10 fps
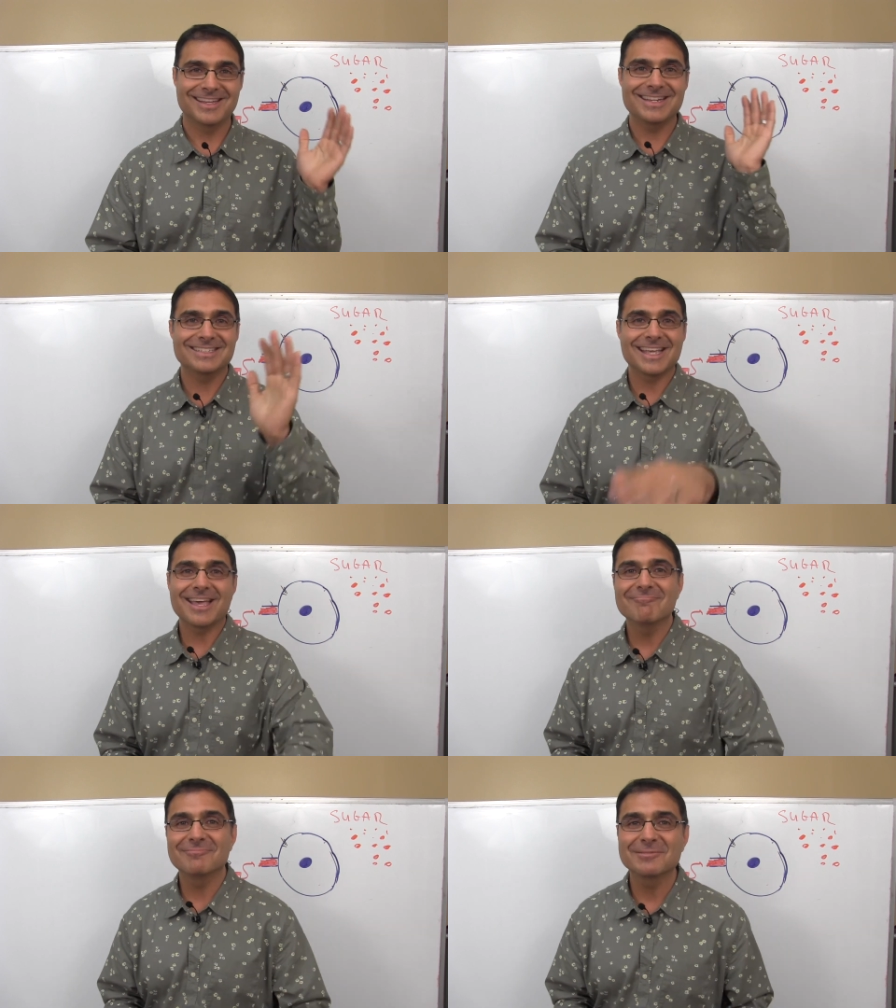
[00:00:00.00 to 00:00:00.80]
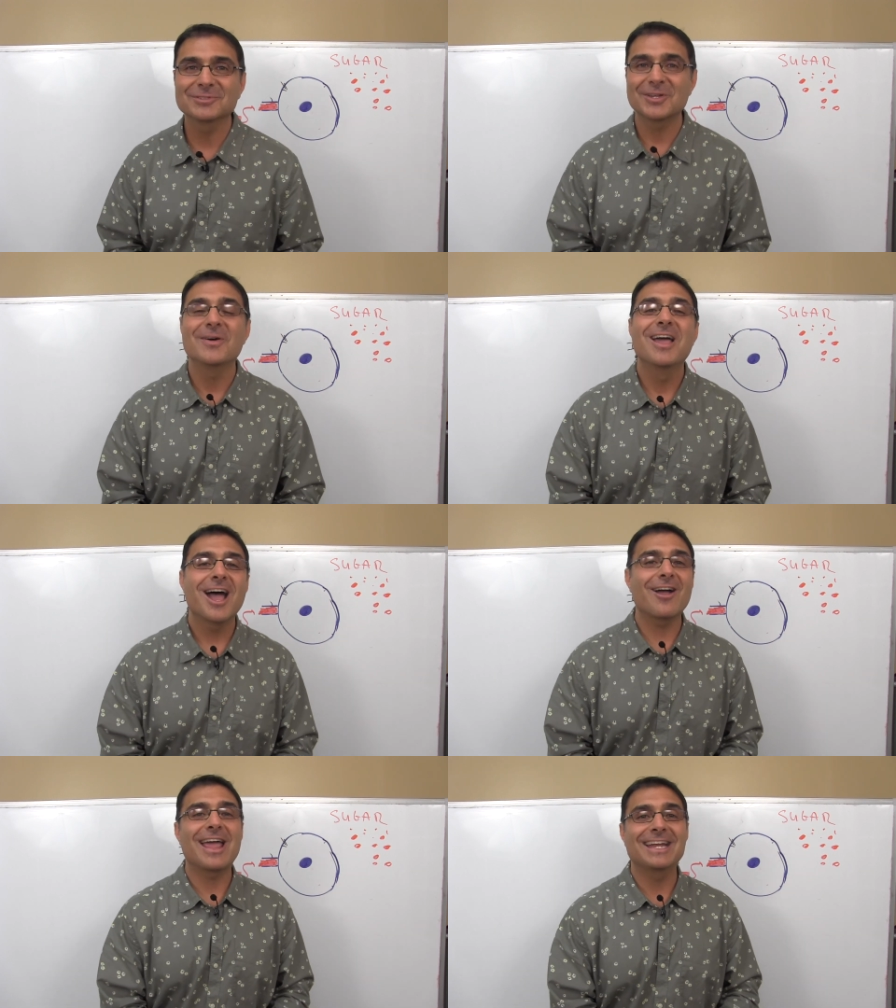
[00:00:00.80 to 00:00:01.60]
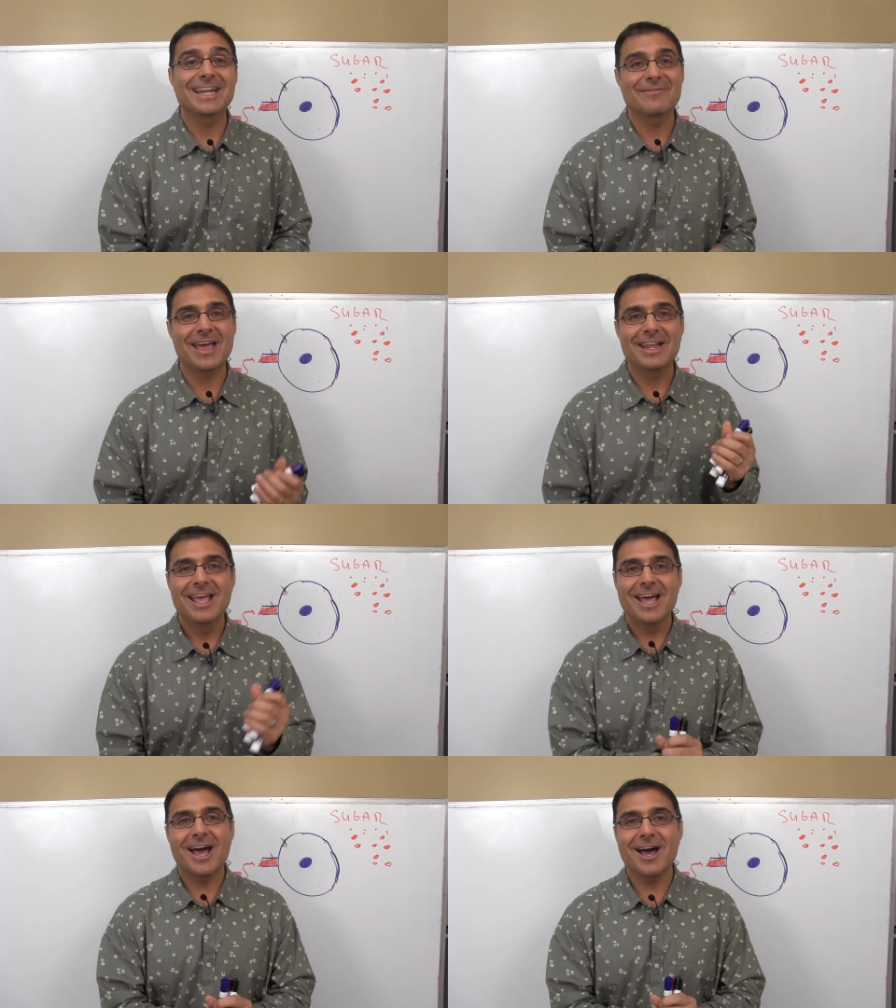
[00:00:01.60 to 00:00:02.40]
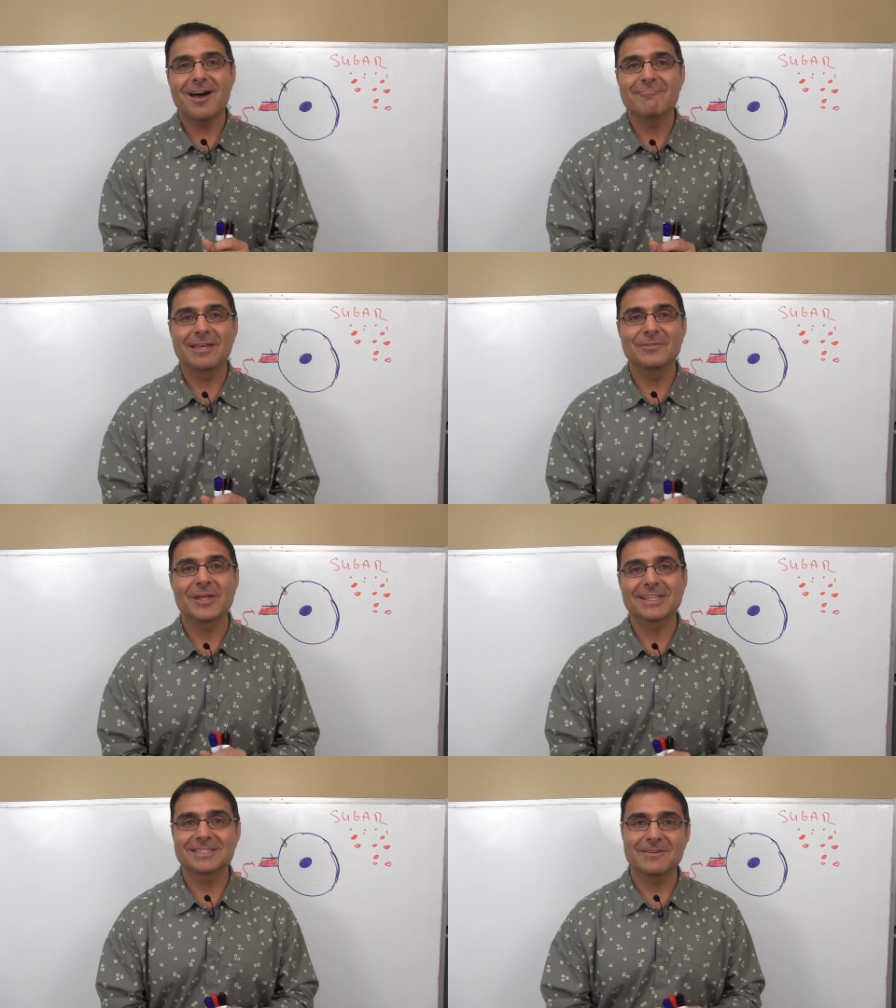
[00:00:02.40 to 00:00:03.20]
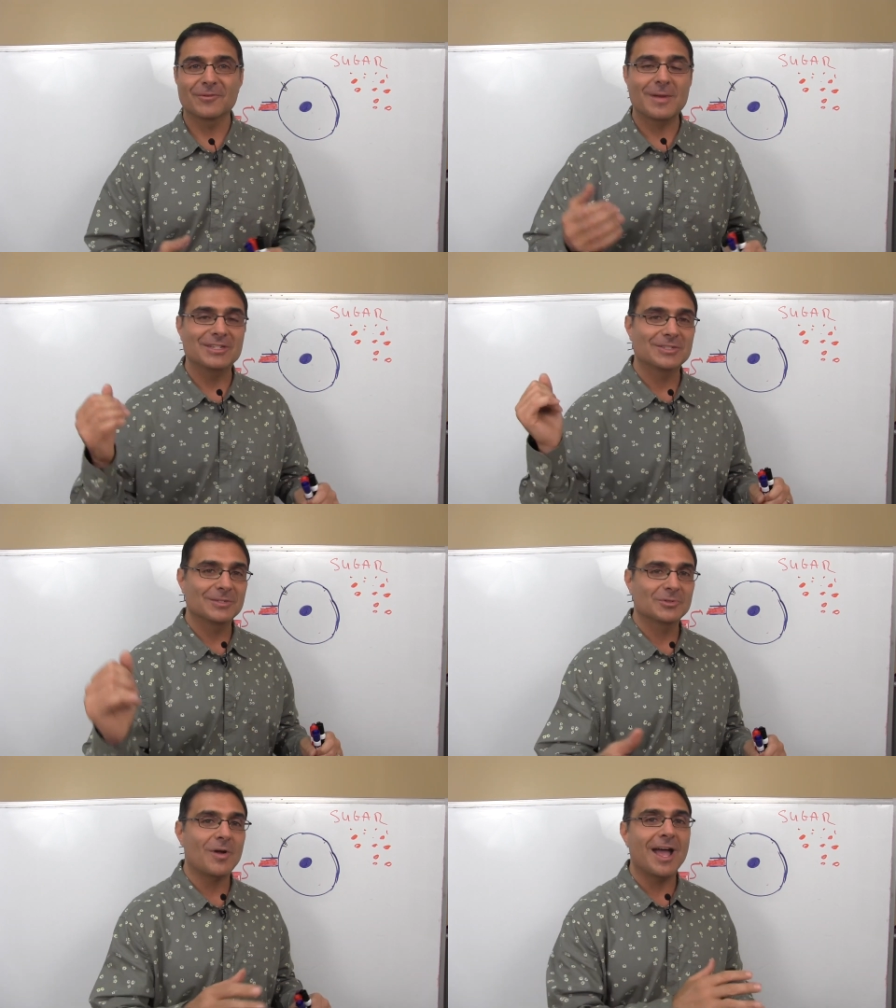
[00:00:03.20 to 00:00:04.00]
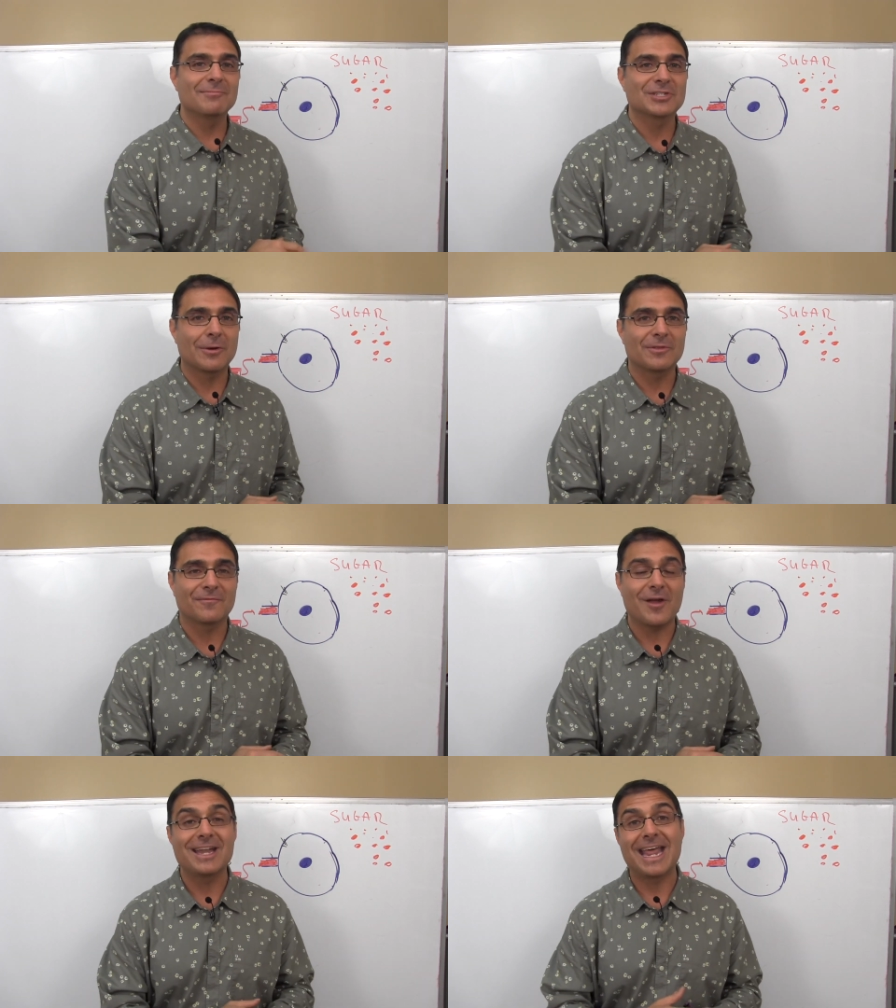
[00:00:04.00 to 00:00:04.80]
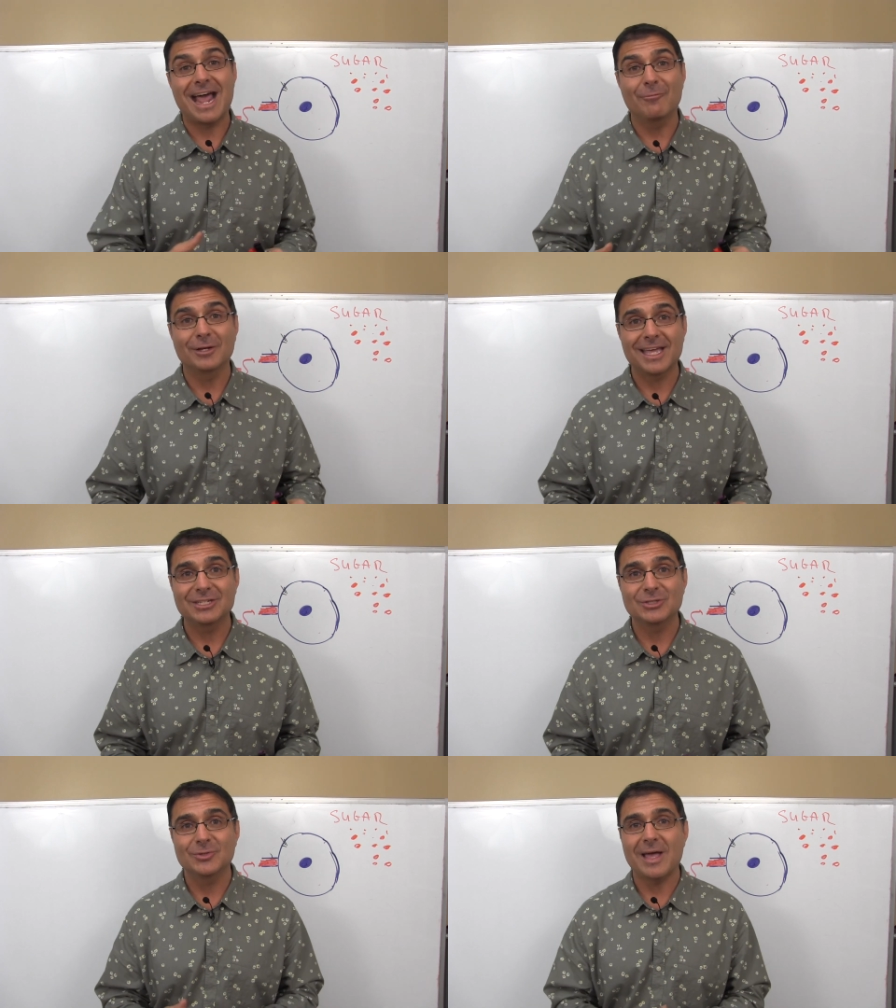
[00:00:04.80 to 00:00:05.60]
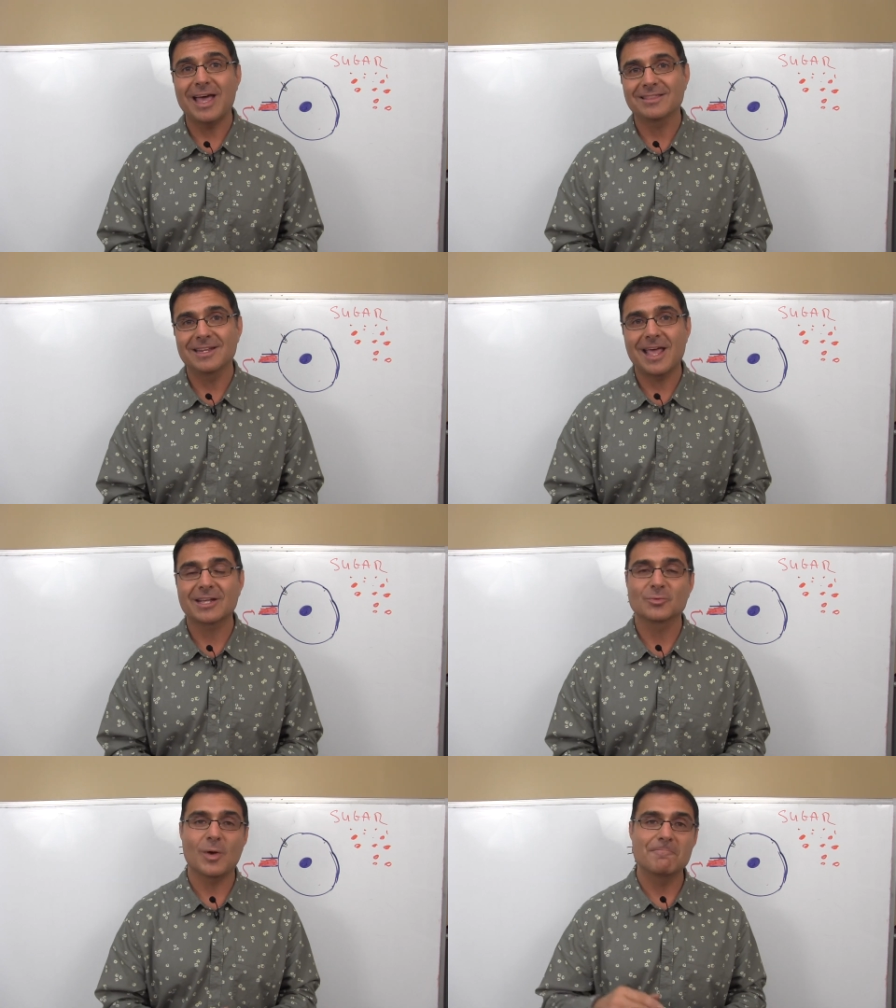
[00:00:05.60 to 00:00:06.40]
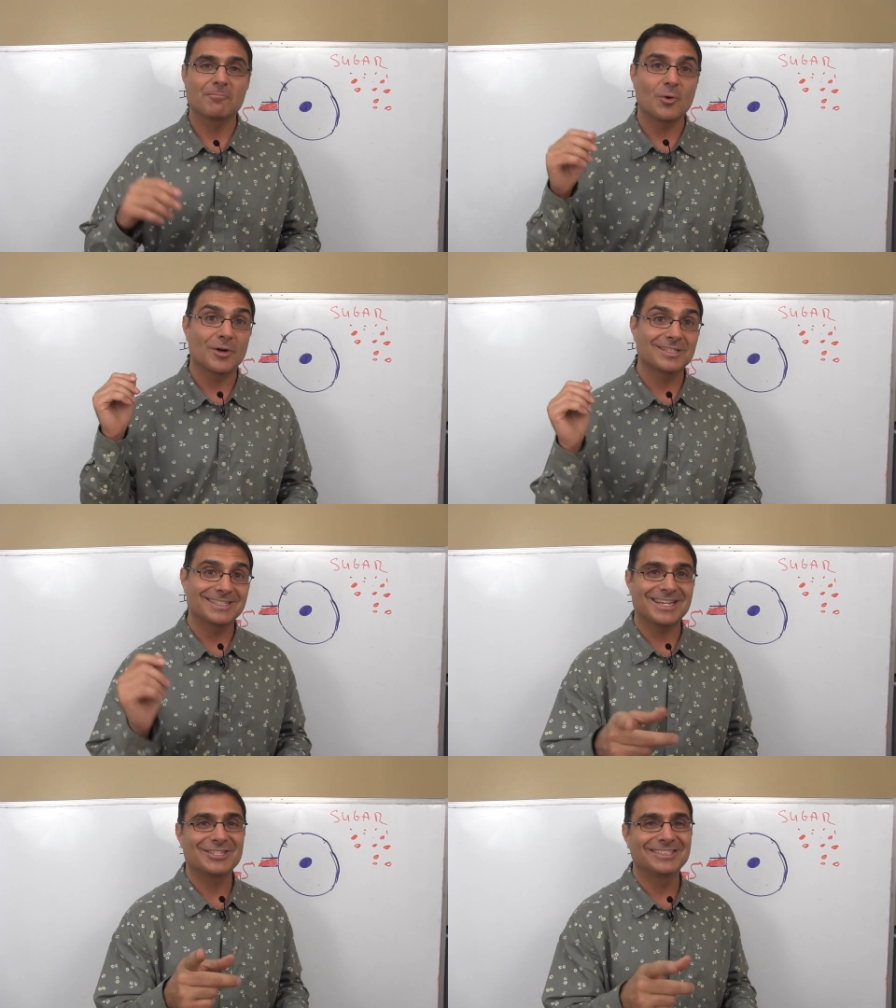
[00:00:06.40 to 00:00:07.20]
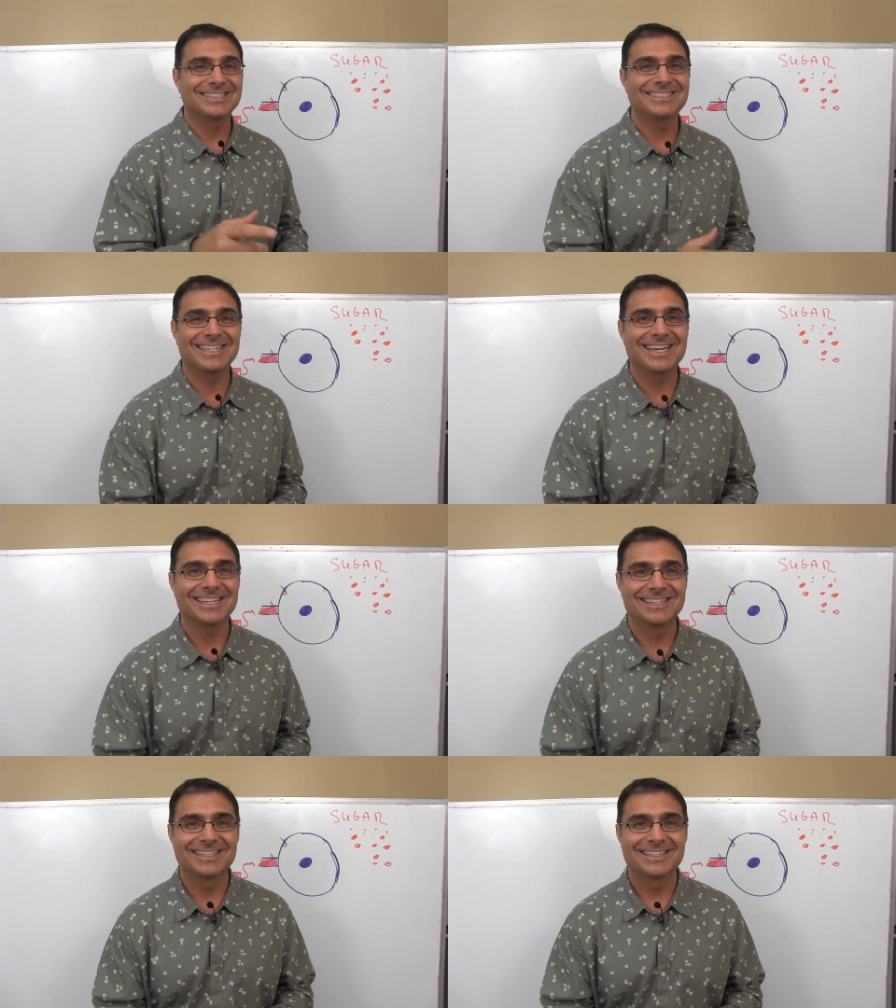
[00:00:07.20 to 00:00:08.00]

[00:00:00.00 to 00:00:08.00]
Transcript: I just like helping people. So, all right, in any event, um, if you like this information, subscribe, share with a friend, and I will catch you at the next whiteboard session. See ya.